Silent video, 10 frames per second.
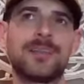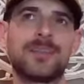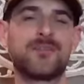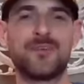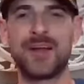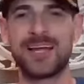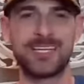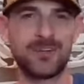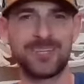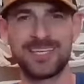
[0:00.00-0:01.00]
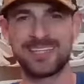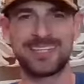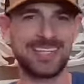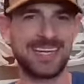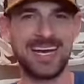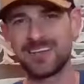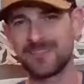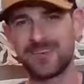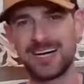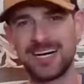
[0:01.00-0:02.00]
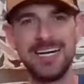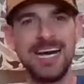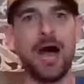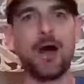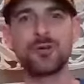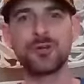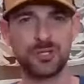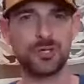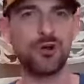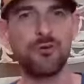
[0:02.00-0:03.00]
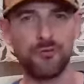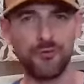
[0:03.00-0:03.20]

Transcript: the the friend, you know, the the, the kind of uh, outer circle